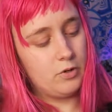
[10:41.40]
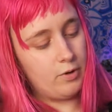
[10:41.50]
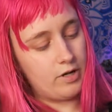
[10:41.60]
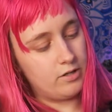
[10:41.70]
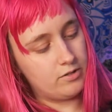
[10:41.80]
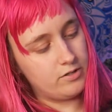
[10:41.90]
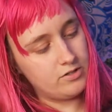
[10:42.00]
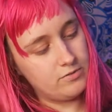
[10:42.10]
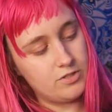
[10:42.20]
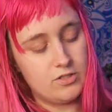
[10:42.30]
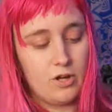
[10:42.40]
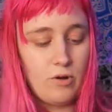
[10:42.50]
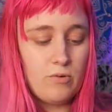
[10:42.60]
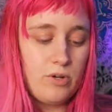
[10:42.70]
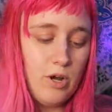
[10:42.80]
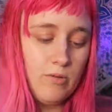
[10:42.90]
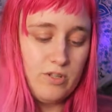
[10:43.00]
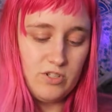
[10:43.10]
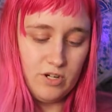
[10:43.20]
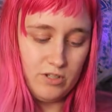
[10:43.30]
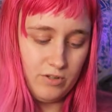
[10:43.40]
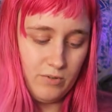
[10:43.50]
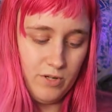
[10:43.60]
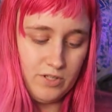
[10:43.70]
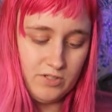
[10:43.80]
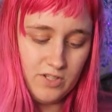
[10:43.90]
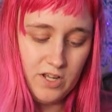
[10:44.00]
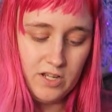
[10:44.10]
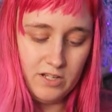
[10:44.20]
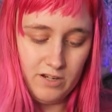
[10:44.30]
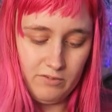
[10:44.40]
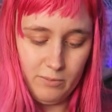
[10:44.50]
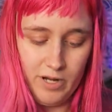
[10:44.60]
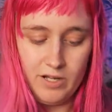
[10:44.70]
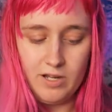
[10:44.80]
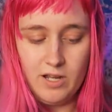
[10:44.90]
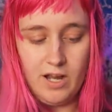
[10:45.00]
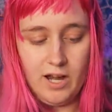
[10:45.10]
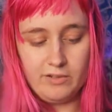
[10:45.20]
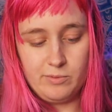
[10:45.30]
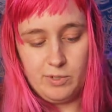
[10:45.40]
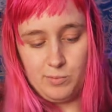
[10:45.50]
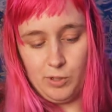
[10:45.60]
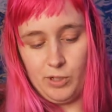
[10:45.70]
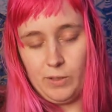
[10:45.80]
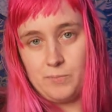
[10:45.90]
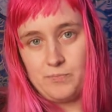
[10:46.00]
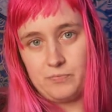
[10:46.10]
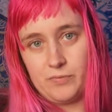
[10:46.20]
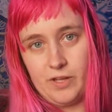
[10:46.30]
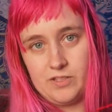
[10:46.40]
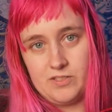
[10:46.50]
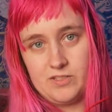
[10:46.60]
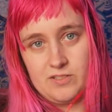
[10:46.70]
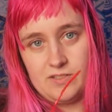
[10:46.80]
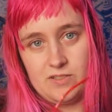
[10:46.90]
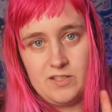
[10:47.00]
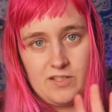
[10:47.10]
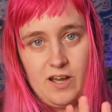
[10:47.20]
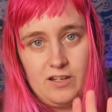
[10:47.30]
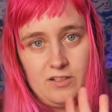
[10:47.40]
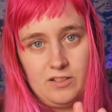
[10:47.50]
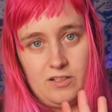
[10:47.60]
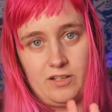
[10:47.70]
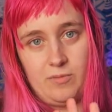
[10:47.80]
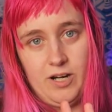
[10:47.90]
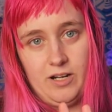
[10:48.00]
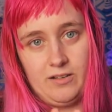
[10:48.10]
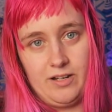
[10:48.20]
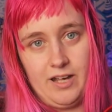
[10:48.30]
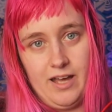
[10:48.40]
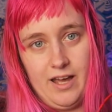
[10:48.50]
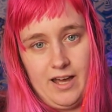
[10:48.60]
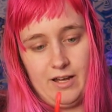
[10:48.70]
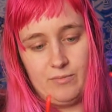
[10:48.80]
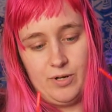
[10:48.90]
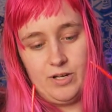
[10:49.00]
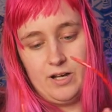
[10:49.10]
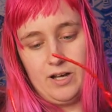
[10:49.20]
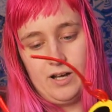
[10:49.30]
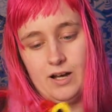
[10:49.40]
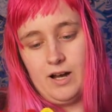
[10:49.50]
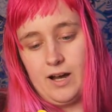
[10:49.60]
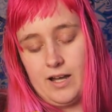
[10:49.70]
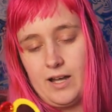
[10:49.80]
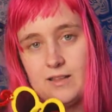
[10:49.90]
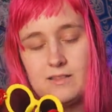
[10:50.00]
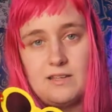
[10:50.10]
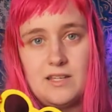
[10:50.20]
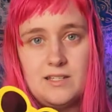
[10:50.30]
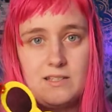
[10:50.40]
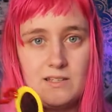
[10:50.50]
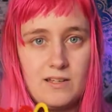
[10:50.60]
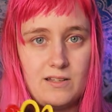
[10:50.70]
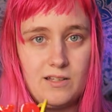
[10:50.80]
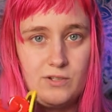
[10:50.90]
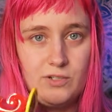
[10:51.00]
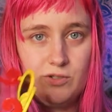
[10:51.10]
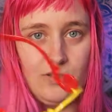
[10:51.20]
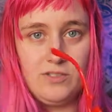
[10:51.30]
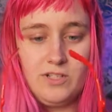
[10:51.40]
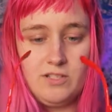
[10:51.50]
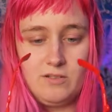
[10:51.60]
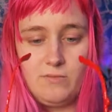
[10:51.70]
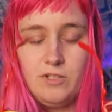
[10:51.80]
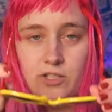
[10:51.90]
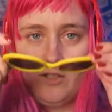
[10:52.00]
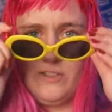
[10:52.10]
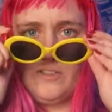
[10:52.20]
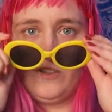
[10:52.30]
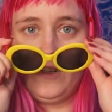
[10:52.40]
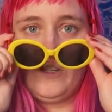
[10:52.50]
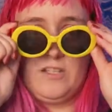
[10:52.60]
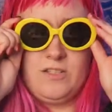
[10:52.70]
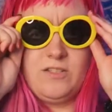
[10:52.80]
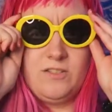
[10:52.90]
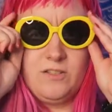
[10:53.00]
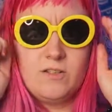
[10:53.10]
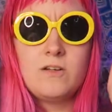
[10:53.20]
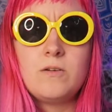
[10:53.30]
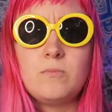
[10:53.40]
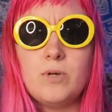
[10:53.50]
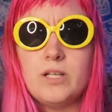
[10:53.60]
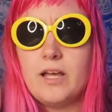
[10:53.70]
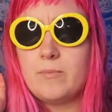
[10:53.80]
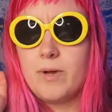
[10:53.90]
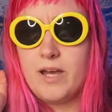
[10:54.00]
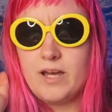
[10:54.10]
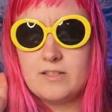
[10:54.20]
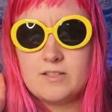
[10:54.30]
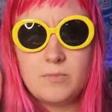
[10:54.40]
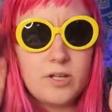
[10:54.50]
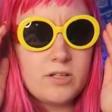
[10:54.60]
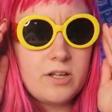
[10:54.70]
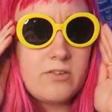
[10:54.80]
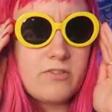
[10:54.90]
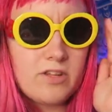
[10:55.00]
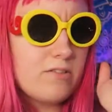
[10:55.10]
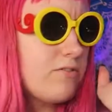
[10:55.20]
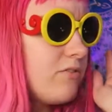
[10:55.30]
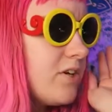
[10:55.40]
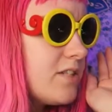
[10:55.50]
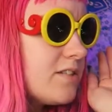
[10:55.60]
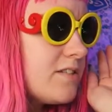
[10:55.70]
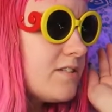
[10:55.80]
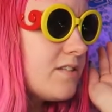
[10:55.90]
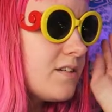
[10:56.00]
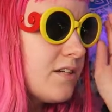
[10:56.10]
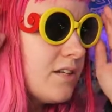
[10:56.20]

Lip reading: wait, are these the ones? No, these aren't the ones. Never mind. I remember, these kind of look like a pair that I had, but I got these because I thought they were adult size. I'm pretty sure this is a kid's, but like my head's small enough that it fits,